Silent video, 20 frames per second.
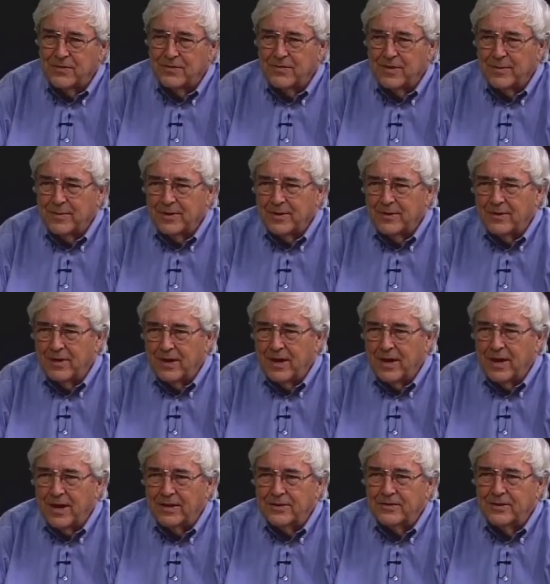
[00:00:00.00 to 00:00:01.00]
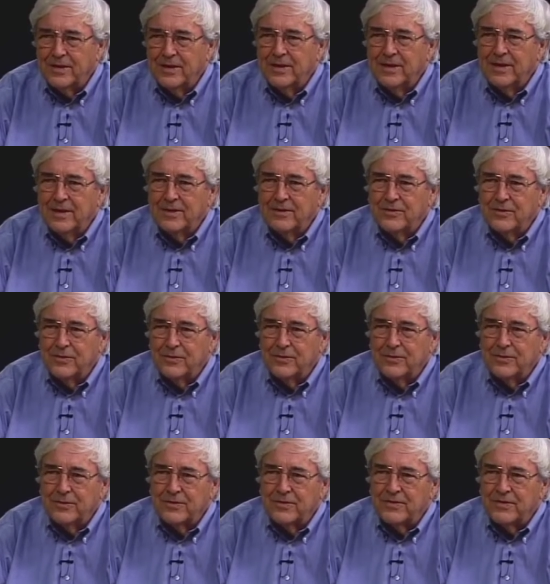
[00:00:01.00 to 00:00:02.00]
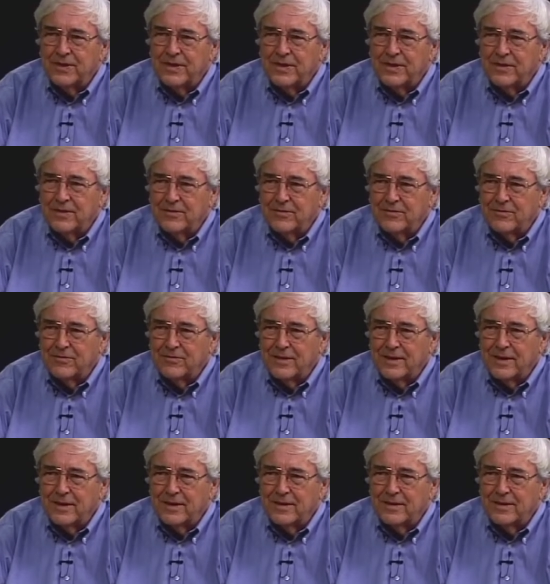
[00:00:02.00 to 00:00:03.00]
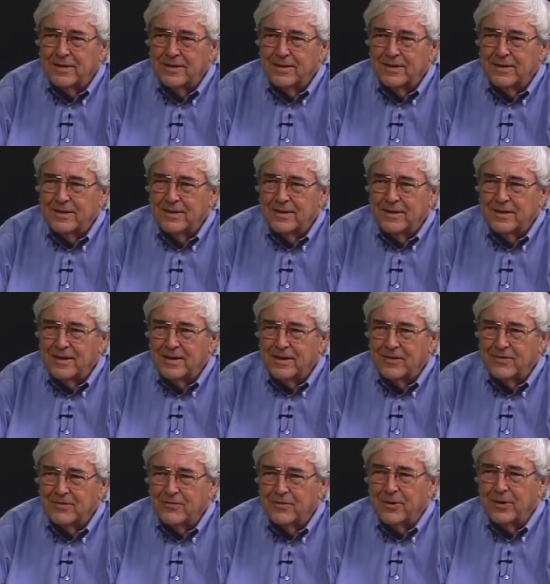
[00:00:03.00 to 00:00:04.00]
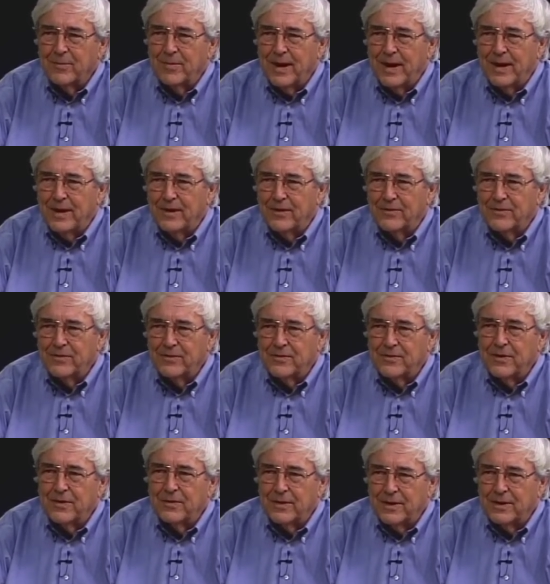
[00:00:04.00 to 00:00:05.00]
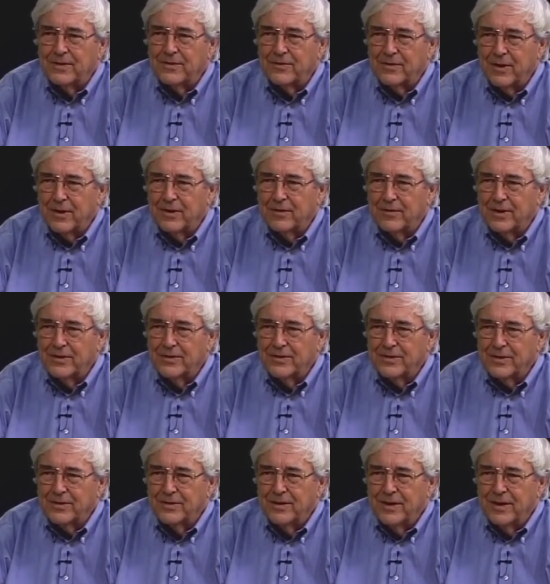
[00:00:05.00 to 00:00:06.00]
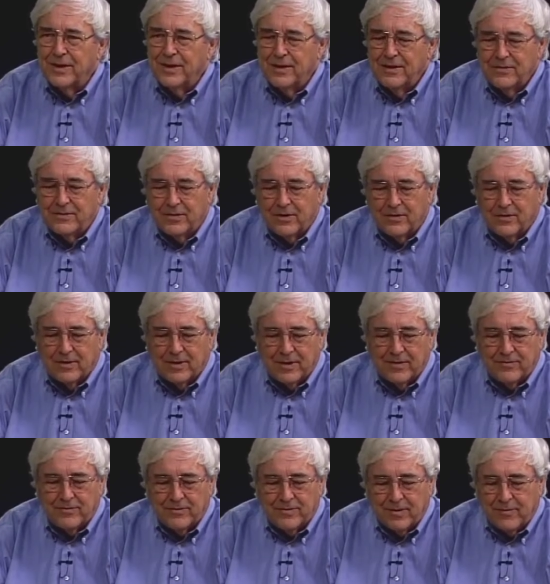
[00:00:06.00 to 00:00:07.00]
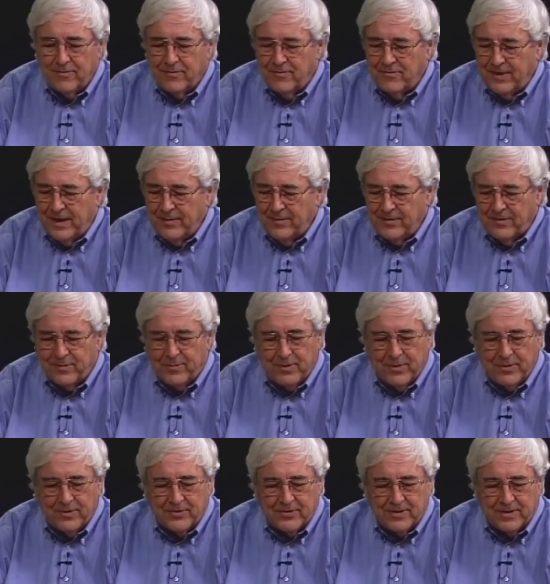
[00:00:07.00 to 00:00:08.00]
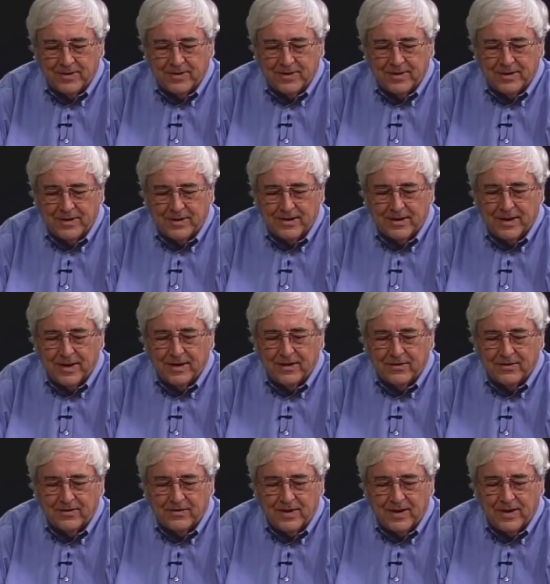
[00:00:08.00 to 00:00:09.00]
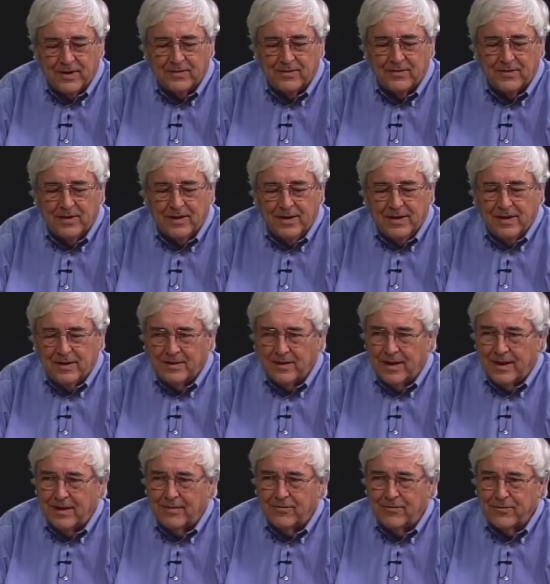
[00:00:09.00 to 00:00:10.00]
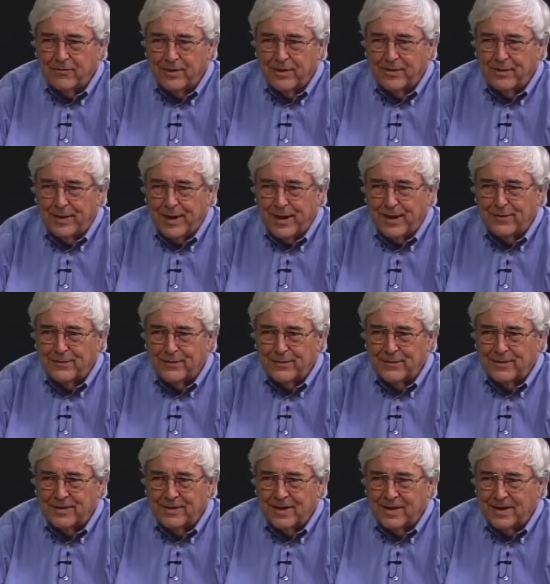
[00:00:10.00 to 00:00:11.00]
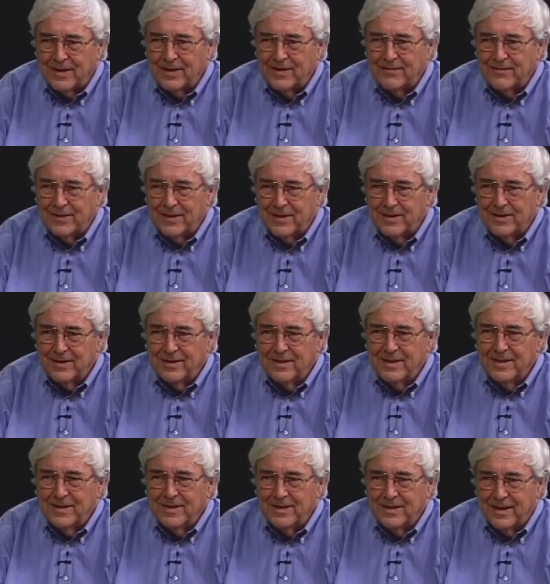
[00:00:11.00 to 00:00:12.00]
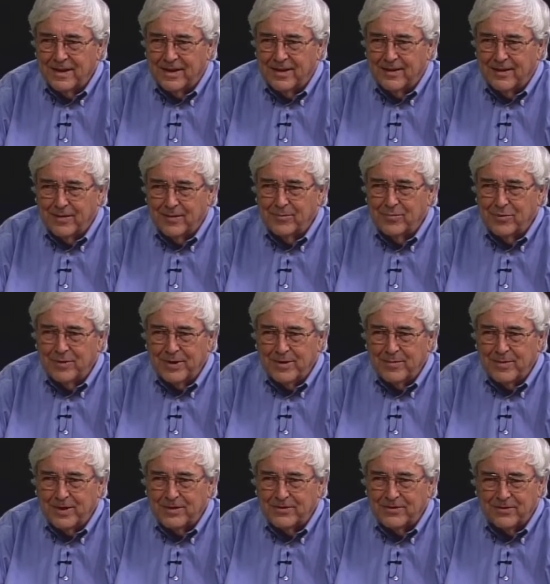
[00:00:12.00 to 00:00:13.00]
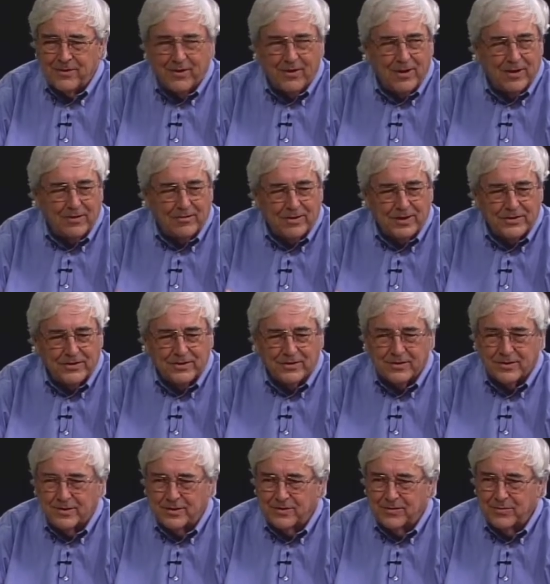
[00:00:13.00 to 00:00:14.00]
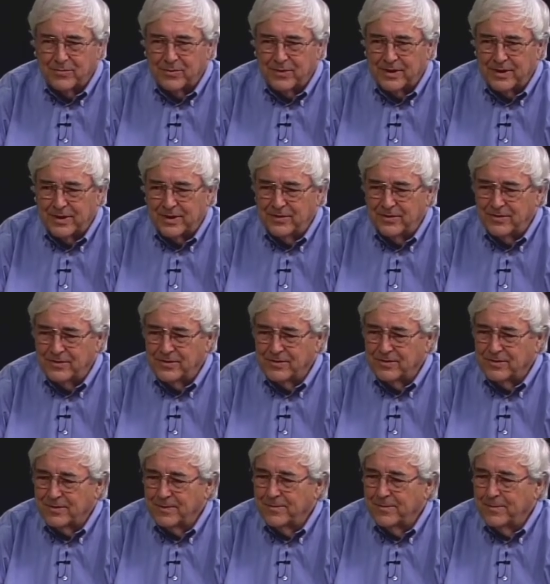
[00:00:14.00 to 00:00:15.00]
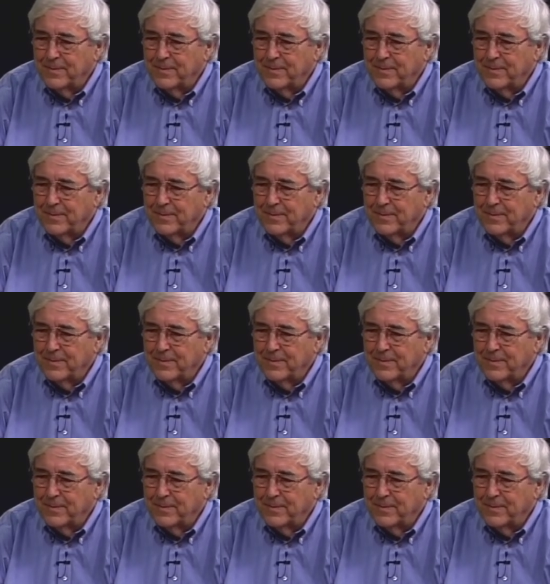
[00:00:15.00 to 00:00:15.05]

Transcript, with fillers: Seminole Lodge, to the city of, of Fort Myers. And so it is all original. So, of some famous person in the United States to have three of the houses that they lived in that are pretty much all original is pretty unusual.